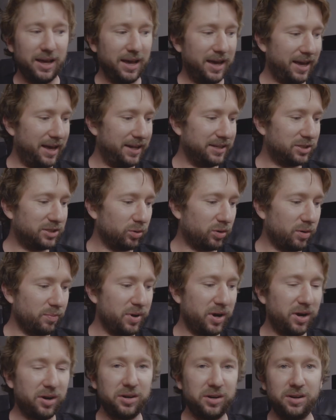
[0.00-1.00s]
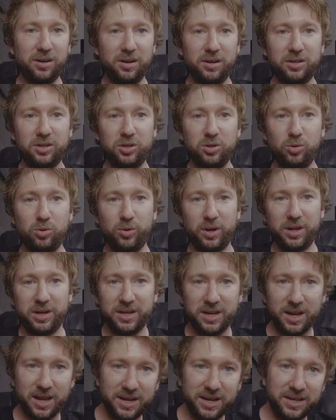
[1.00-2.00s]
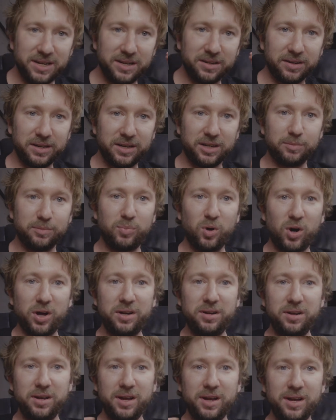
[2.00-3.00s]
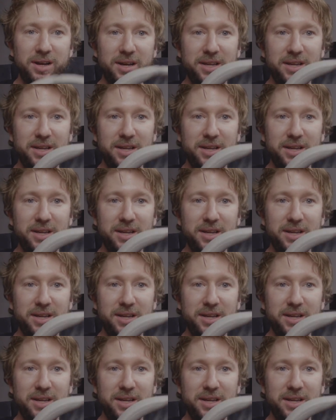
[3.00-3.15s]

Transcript: And so compared to an in-ear earbud,